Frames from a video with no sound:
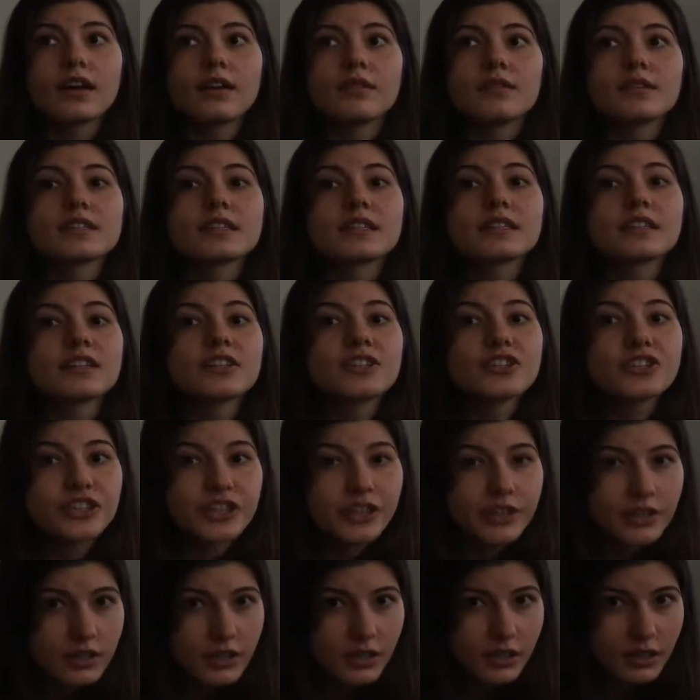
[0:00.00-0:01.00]
is an
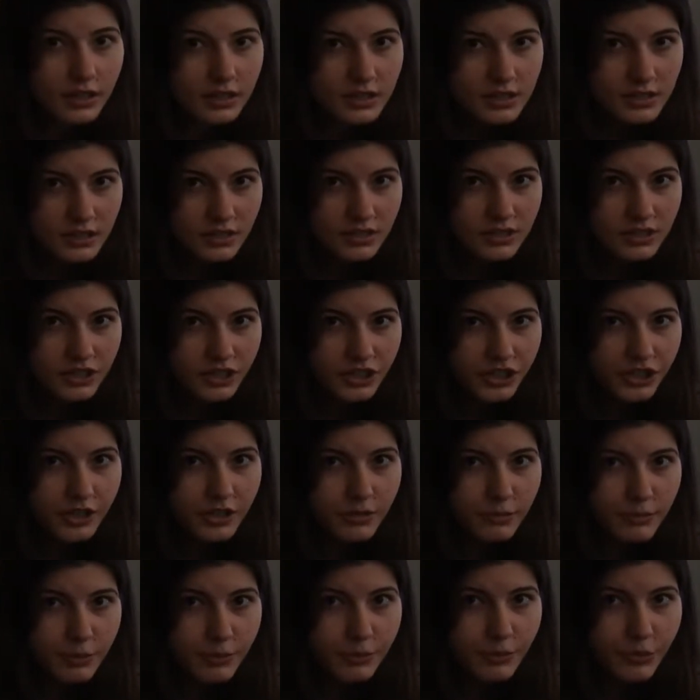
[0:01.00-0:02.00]
integral
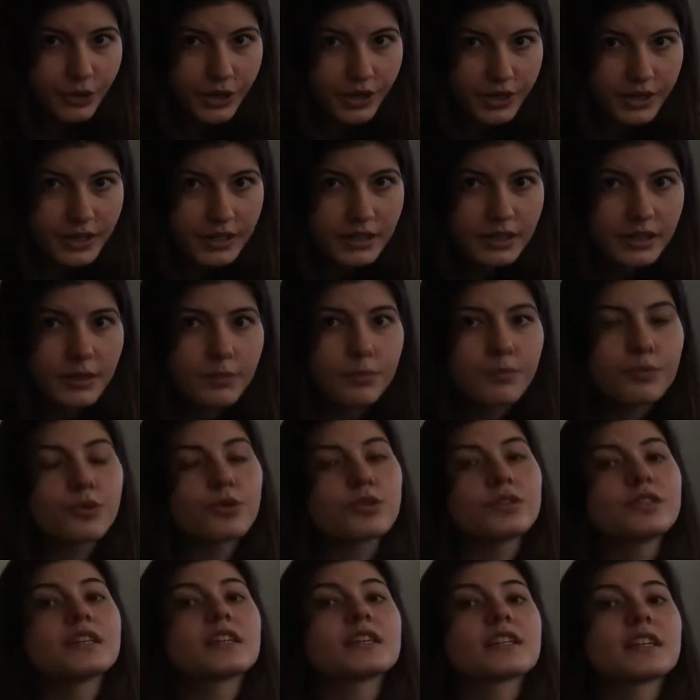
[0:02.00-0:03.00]
membrane
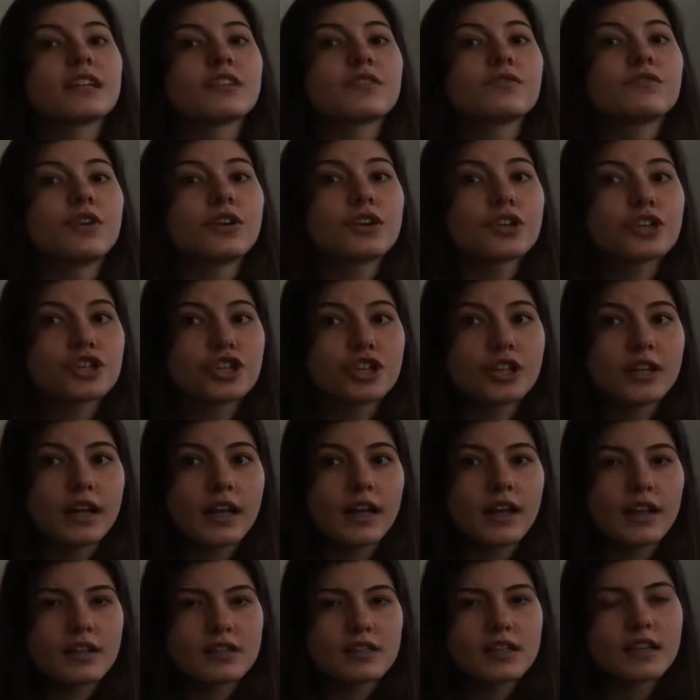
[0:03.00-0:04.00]
protein that function
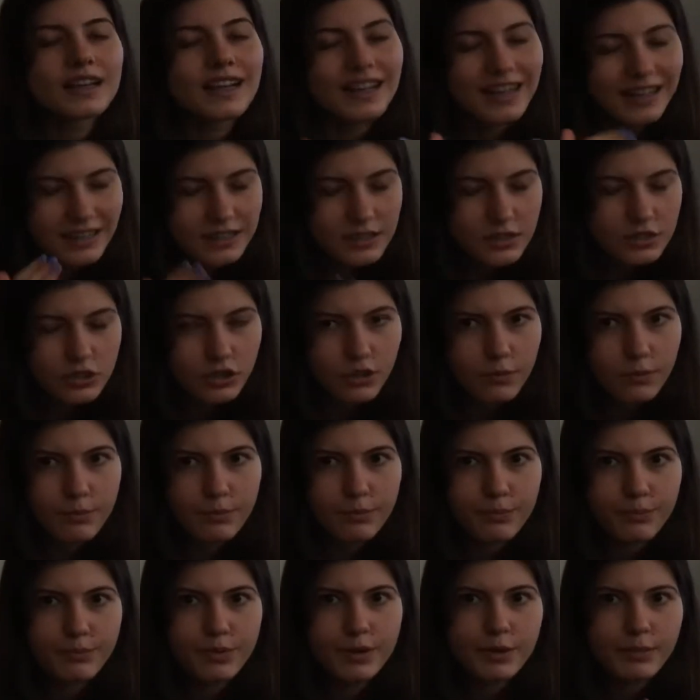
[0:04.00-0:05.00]
as a calcium
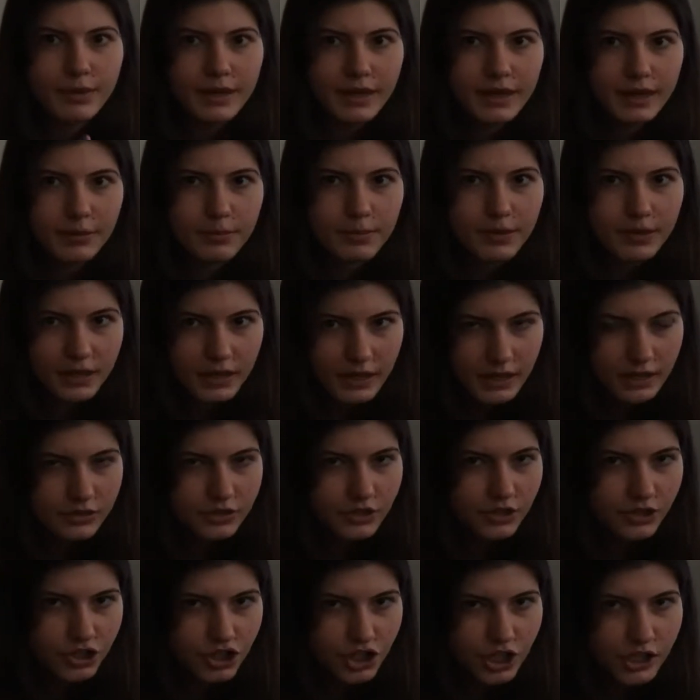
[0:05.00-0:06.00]
permeable
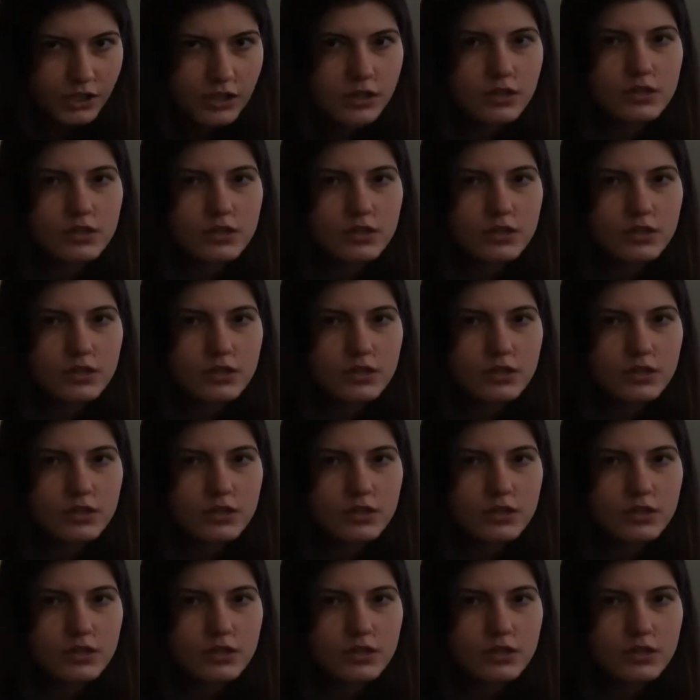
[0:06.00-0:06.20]
cation channel.